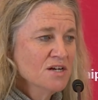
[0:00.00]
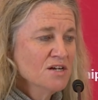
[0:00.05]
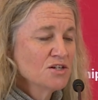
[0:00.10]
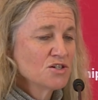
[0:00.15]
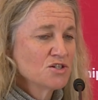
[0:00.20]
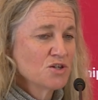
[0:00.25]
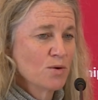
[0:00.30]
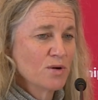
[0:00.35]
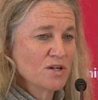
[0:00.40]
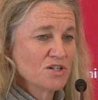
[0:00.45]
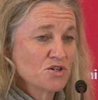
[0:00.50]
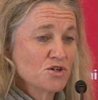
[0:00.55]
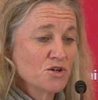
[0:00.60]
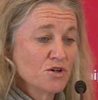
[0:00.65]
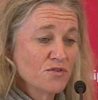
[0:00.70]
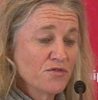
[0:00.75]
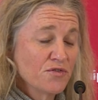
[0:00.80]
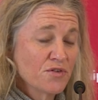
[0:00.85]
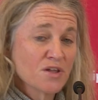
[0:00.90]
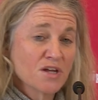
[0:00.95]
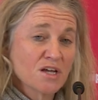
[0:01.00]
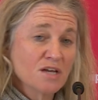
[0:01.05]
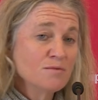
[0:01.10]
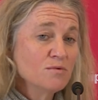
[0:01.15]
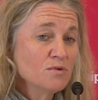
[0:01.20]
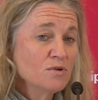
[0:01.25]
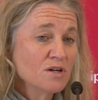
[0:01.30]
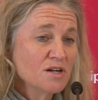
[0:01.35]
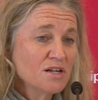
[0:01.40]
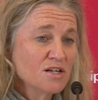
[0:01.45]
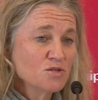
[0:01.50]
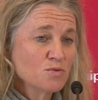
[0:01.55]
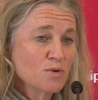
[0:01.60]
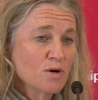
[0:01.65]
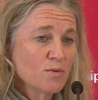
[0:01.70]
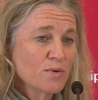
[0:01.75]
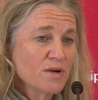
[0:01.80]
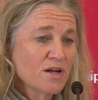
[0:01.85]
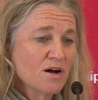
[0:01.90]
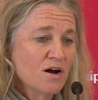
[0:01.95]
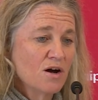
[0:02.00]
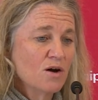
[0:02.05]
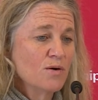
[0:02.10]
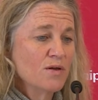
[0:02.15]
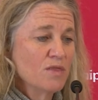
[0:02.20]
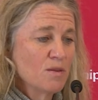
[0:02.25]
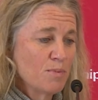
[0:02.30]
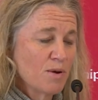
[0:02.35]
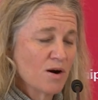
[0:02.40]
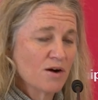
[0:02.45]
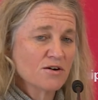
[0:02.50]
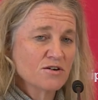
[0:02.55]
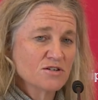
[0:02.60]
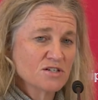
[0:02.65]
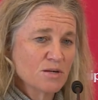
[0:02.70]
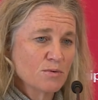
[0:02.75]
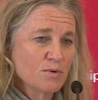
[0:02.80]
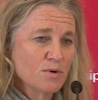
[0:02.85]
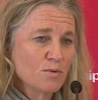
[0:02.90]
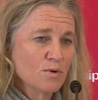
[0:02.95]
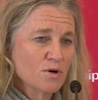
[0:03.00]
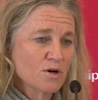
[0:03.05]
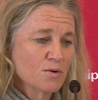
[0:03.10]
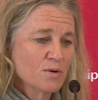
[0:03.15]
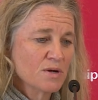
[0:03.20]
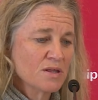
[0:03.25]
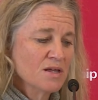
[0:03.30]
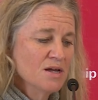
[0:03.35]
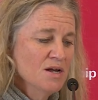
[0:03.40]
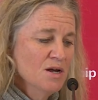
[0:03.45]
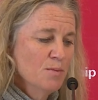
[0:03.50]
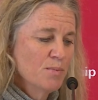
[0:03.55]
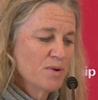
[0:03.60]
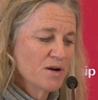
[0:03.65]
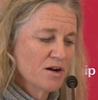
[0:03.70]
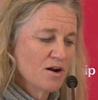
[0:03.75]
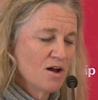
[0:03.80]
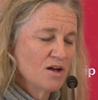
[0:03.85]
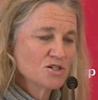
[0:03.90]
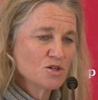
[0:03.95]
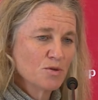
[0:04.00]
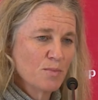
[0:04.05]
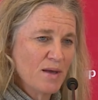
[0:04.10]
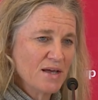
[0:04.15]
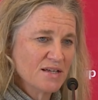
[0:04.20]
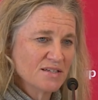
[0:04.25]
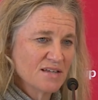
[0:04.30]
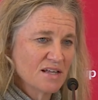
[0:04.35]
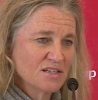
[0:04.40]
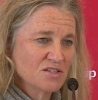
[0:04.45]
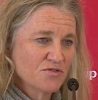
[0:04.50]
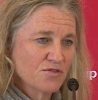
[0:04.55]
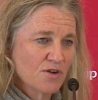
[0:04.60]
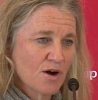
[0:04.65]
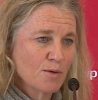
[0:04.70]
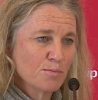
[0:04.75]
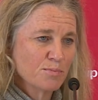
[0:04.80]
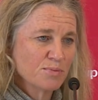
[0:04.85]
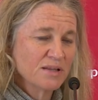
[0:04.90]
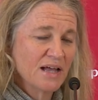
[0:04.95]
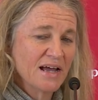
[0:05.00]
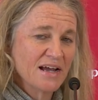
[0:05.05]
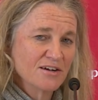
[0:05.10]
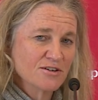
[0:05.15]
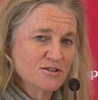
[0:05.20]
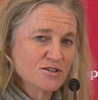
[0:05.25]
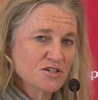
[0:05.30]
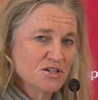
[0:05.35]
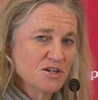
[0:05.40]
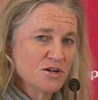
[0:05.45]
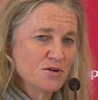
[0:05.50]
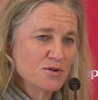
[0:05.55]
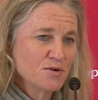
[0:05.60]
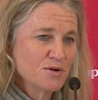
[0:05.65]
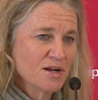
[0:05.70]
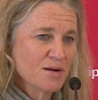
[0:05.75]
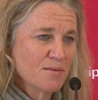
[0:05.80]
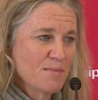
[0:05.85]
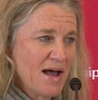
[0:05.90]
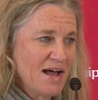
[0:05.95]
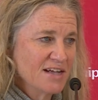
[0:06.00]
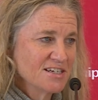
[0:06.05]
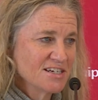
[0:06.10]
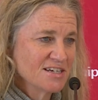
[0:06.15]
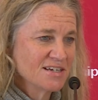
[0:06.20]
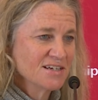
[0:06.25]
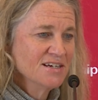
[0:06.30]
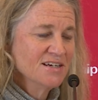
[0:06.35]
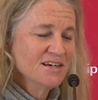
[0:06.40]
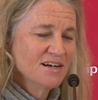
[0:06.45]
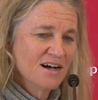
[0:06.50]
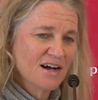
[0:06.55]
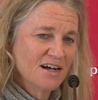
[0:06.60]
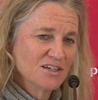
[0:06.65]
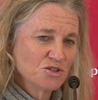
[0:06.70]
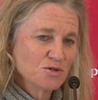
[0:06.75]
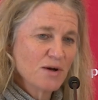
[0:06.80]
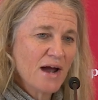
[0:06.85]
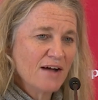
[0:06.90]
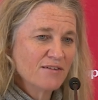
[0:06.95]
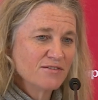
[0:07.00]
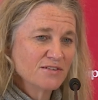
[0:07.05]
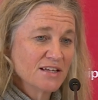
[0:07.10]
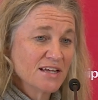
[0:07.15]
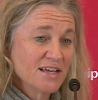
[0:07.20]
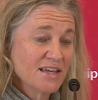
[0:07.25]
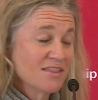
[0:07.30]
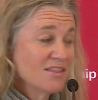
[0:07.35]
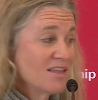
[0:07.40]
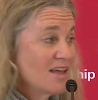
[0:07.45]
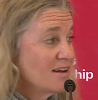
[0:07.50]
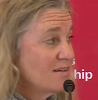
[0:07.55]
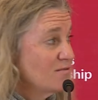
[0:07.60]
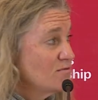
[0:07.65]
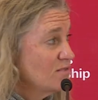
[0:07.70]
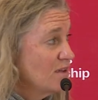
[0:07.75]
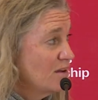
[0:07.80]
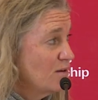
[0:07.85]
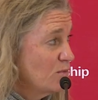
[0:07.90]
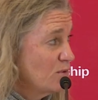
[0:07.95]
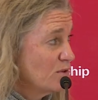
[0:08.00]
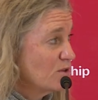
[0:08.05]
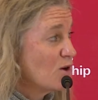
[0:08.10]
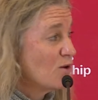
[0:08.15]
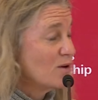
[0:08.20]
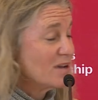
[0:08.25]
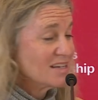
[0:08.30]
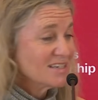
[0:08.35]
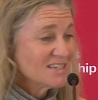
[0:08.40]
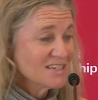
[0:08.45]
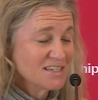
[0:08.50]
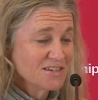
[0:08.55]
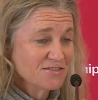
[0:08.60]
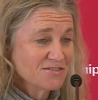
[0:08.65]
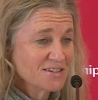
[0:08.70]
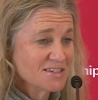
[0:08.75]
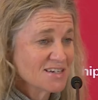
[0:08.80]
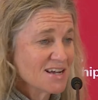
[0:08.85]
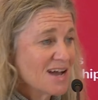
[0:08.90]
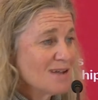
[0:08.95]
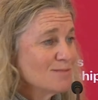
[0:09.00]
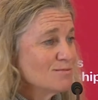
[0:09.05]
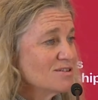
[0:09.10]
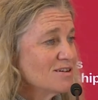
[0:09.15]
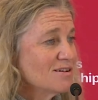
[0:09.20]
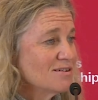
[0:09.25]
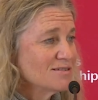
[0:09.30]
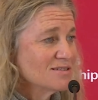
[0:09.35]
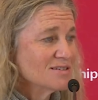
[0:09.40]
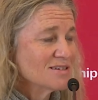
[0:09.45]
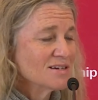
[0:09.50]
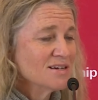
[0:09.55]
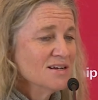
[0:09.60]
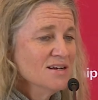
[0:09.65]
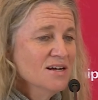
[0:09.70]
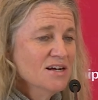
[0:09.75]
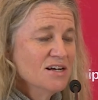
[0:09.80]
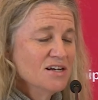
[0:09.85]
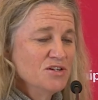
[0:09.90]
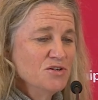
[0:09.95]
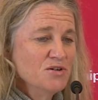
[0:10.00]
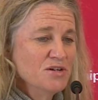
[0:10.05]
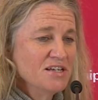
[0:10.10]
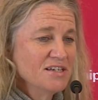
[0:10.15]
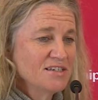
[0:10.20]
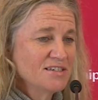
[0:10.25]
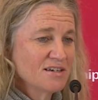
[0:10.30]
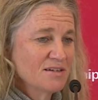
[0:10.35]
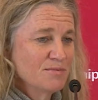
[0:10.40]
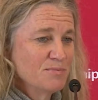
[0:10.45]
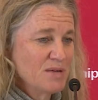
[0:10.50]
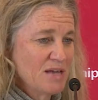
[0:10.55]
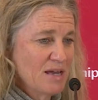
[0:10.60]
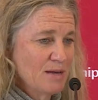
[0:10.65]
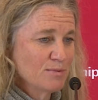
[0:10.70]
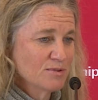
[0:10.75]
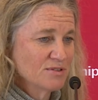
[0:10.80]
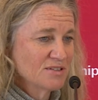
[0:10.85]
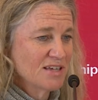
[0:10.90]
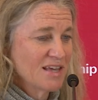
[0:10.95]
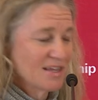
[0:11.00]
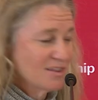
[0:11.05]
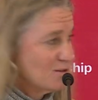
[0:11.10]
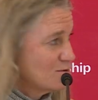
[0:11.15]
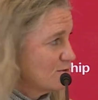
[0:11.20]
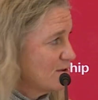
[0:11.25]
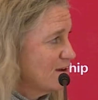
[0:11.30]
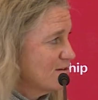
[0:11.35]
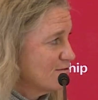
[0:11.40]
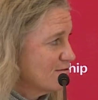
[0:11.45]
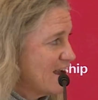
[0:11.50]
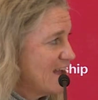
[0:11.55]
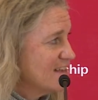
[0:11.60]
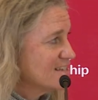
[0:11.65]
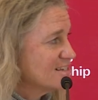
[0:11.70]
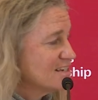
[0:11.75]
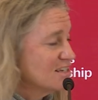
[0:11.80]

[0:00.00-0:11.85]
So it's good for the communities where we go go and the partners that we work with, but it also makes sense for our players. You know, you can imagine uh, traveling and then uh, we going into different time zones, and you need to be able to get the right rest.